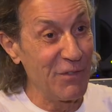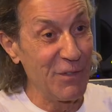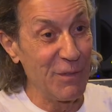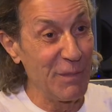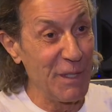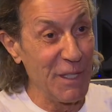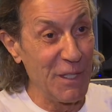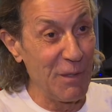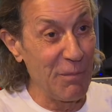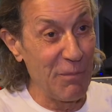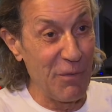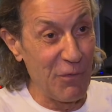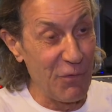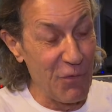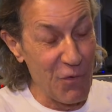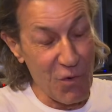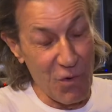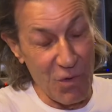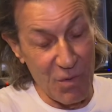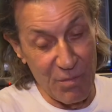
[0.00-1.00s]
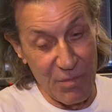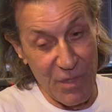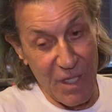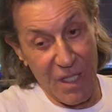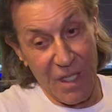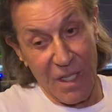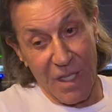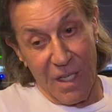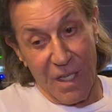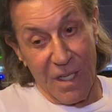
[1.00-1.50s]
for me to perform,
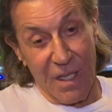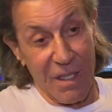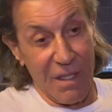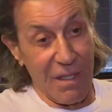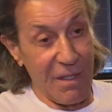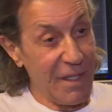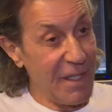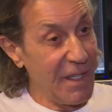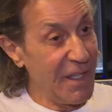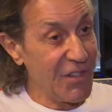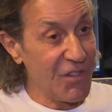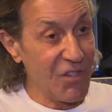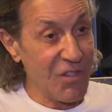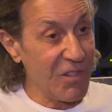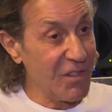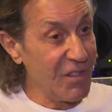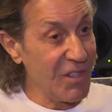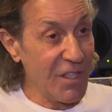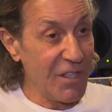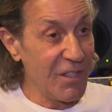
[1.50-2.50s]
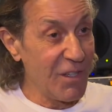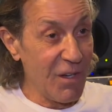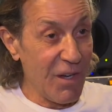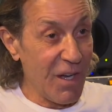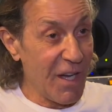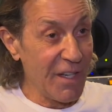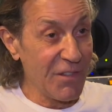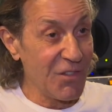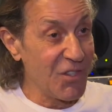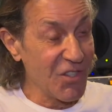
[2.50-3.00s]
it, you know,
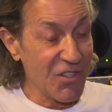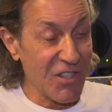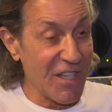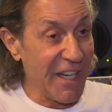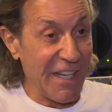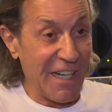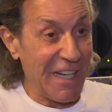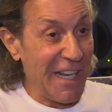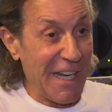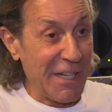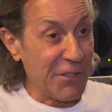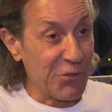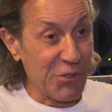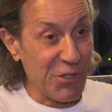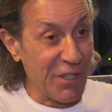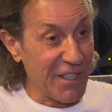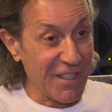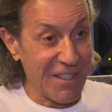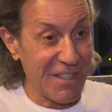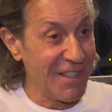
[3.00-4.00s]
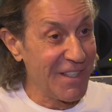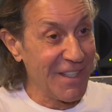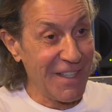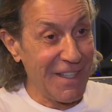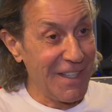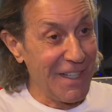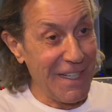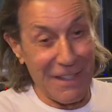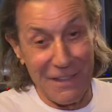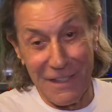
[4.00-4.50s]
I just get electric,
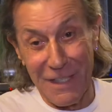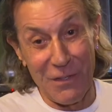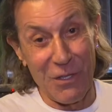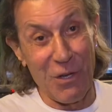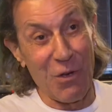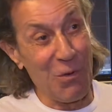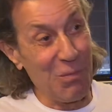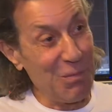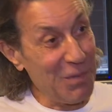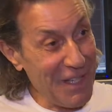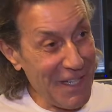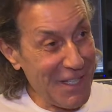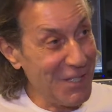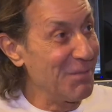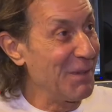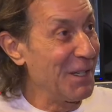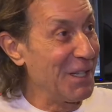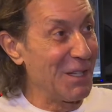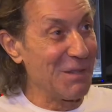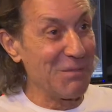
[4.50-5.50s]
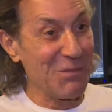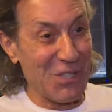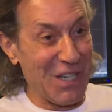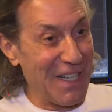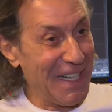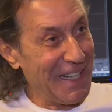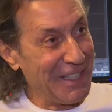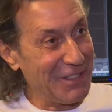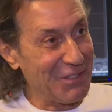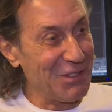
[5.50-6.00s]
and then the whole place becomes
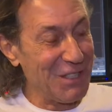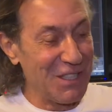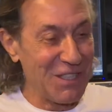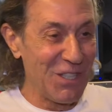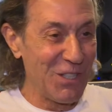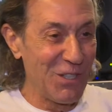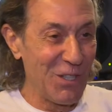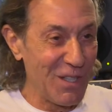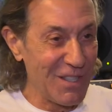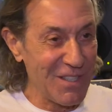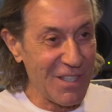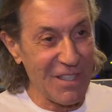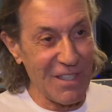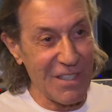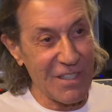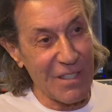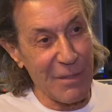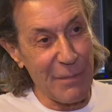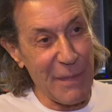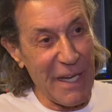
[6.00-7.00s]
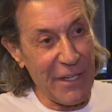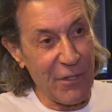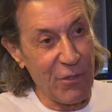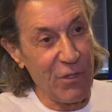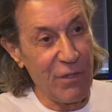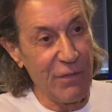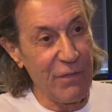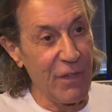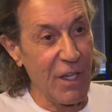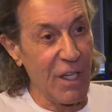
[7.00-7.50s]
electric. You know, it's a matter
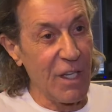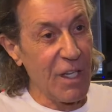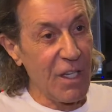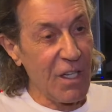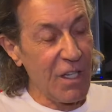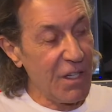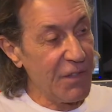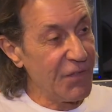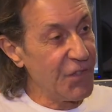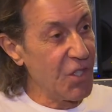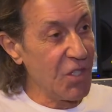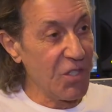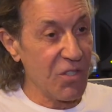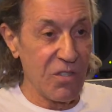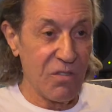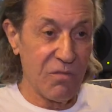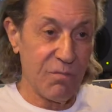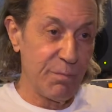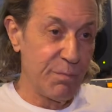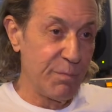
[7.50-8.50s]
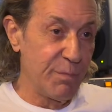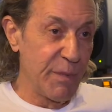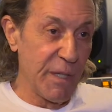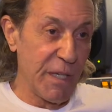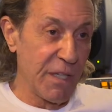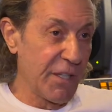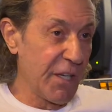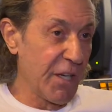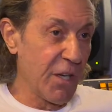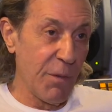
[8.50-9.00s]
of just
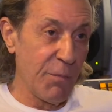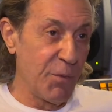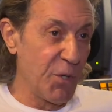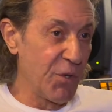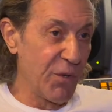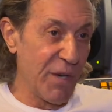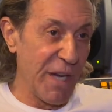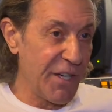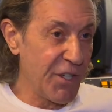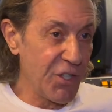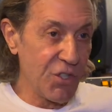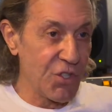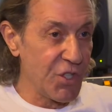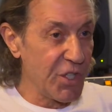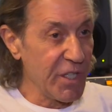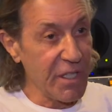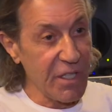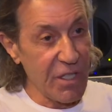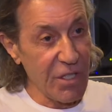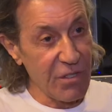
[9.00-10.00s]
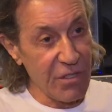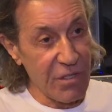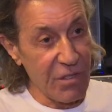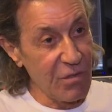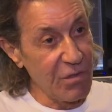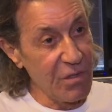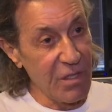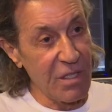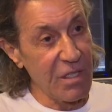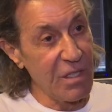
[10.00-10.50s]
building up your energy, you
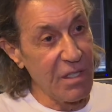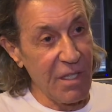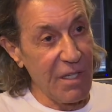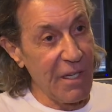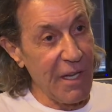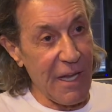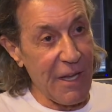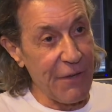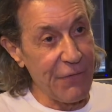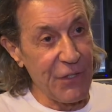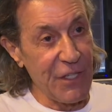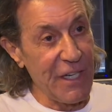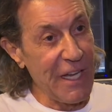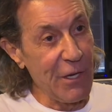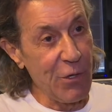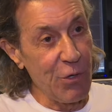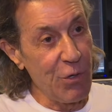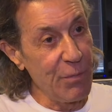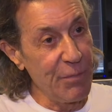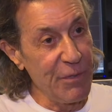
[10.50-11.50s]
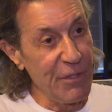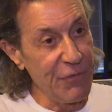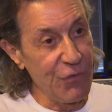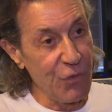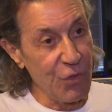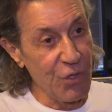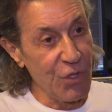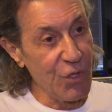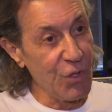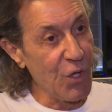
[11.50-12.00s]
know, half an hour
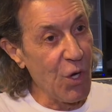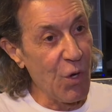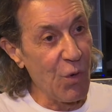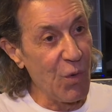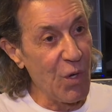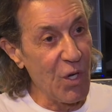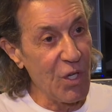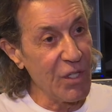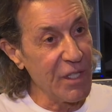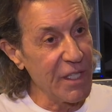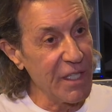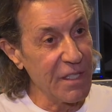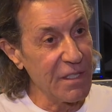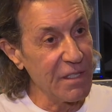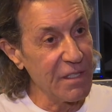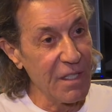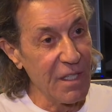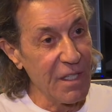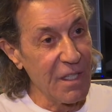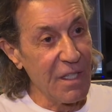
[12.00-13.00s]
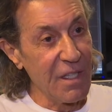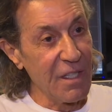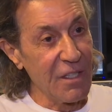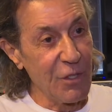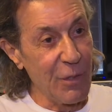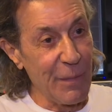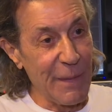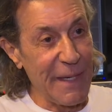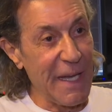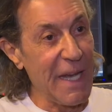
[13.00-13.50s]
before you go on, and
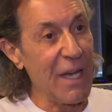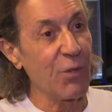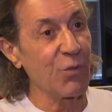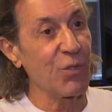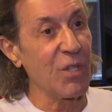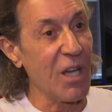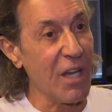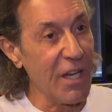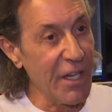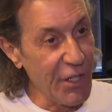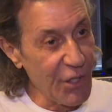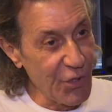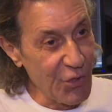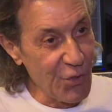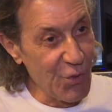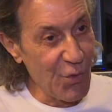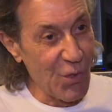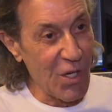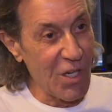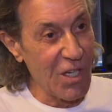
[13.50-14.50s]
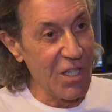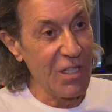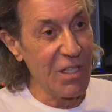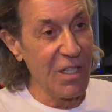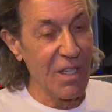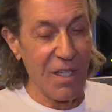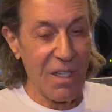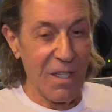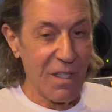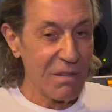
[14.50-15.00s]
no matter how tired you are,
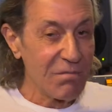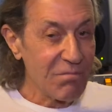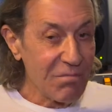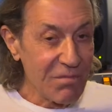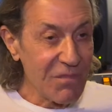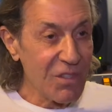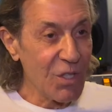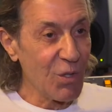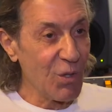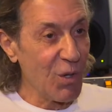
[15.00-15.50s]
you